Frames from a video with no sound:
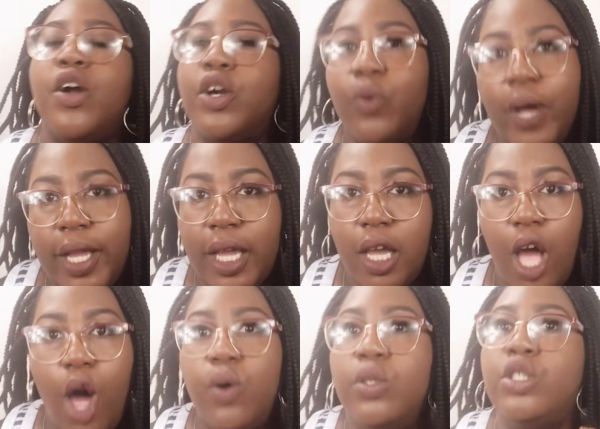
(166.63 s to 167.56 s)
quick and
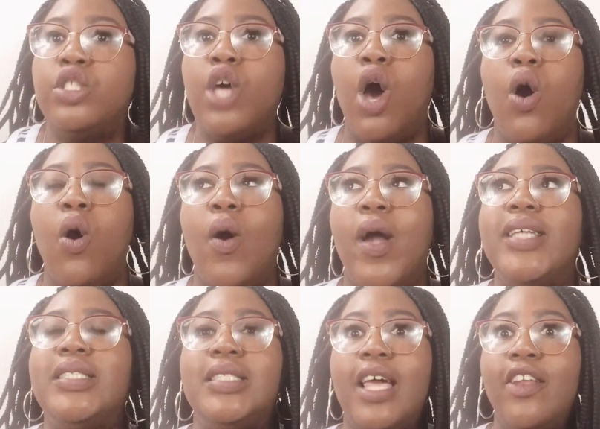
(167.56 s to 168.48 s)
go. So
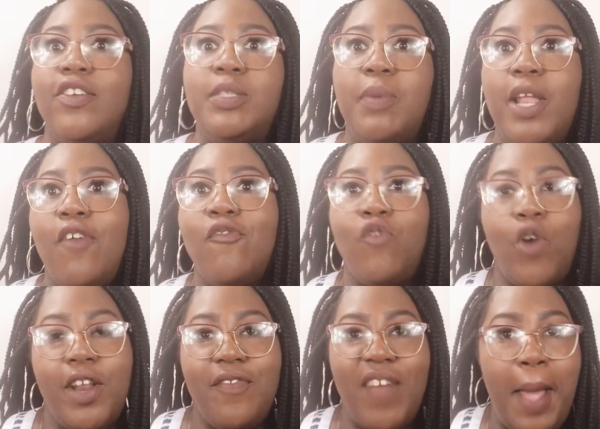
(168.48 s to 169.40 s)
instead of spending
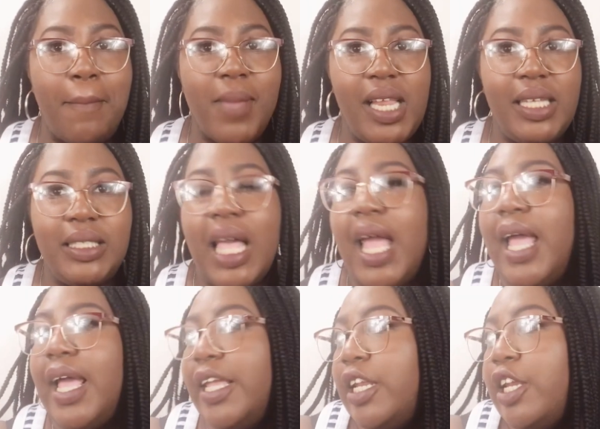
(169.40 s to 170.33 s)
45 minutes
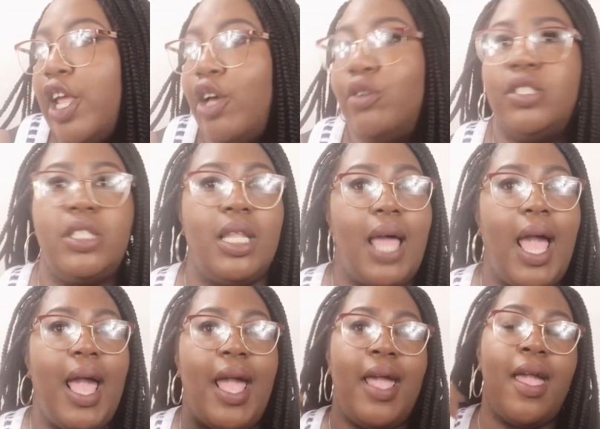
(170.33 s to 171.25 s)
in a nail
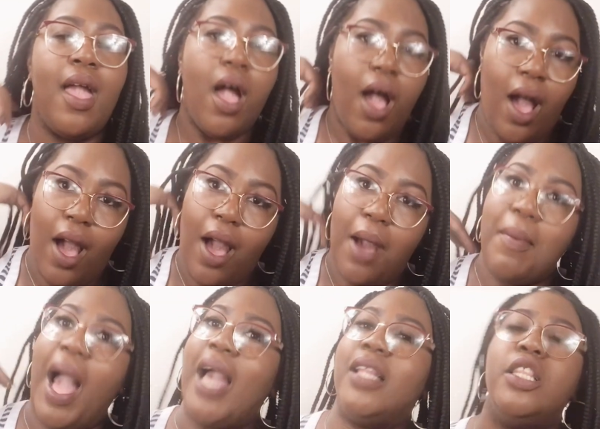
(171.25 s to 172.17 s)
salon,
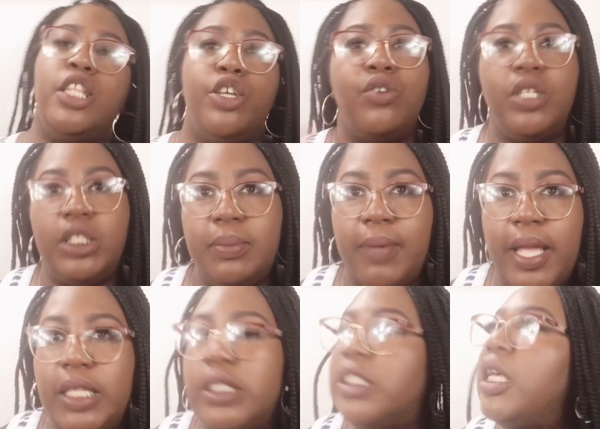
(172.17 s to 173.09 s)
I literally
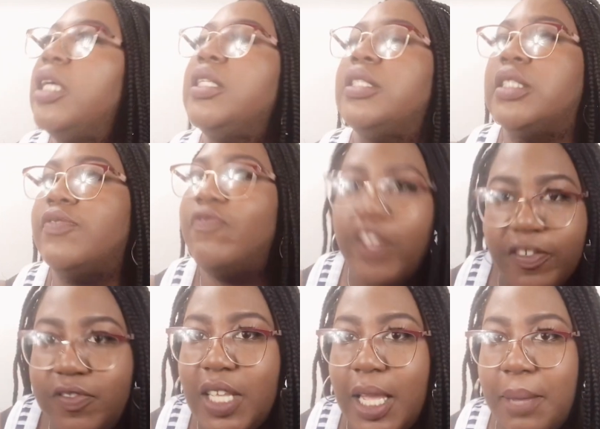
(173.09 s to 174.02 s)
spent
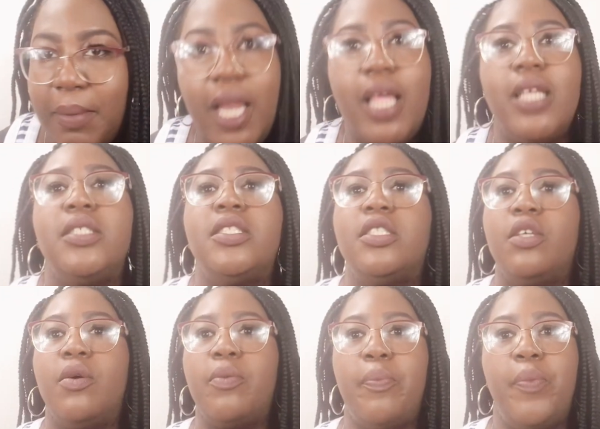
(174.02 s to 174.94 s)
15 minutes
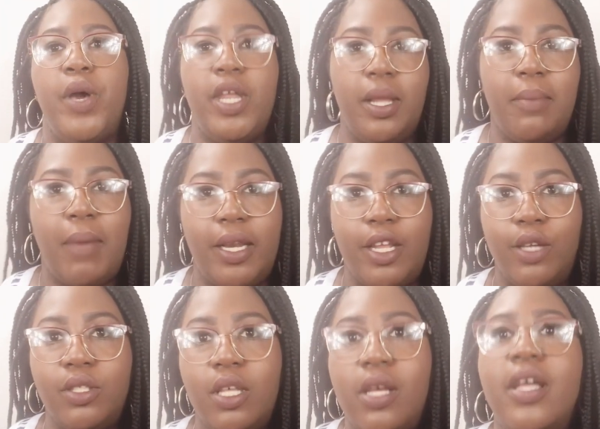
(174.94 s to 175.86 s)
putting my
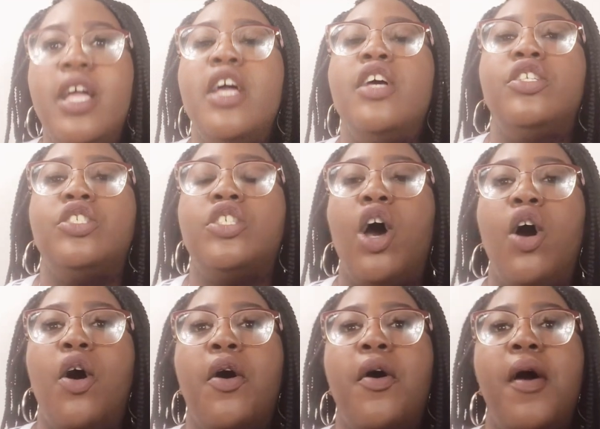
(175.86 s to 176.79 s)
nails on.
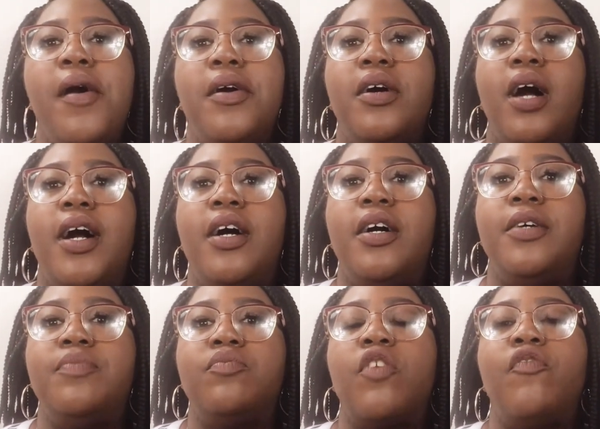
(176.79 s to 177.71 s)
So
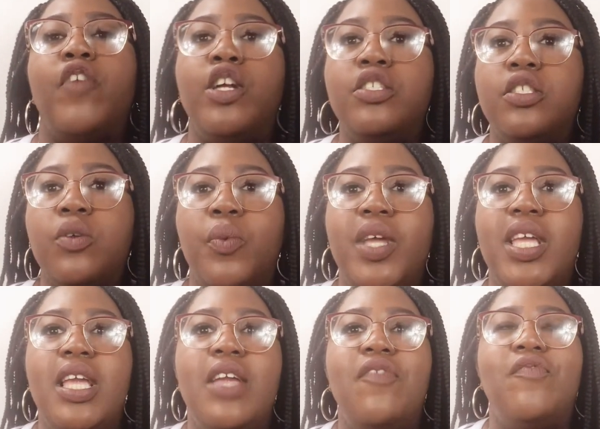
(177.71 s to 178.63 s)
first
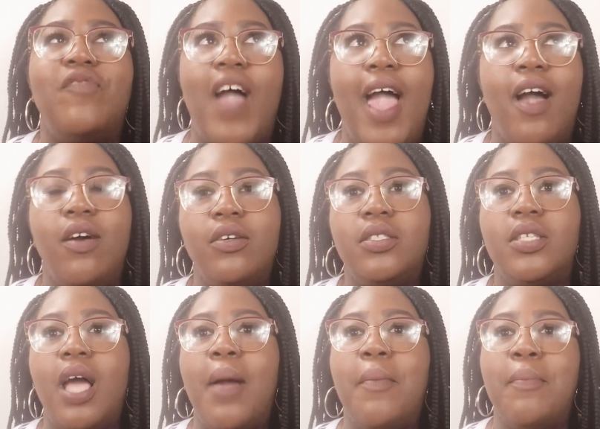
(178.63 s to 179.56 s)
we filed
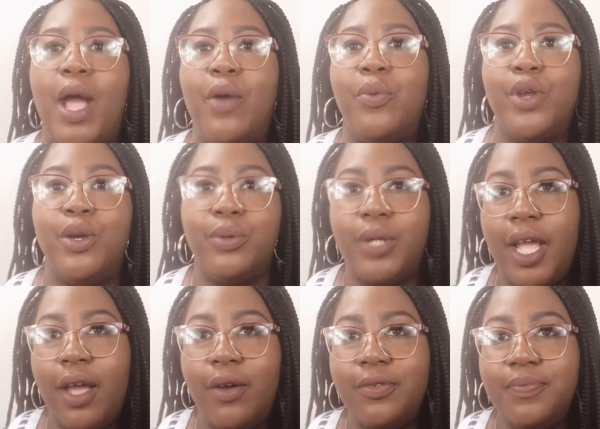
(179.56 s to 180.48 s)
my real
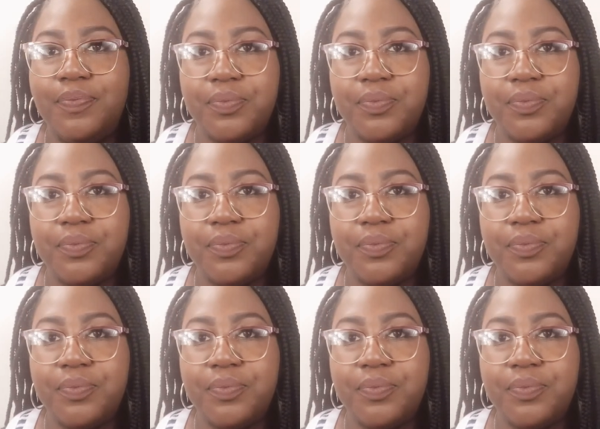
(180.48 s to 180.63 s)
nail,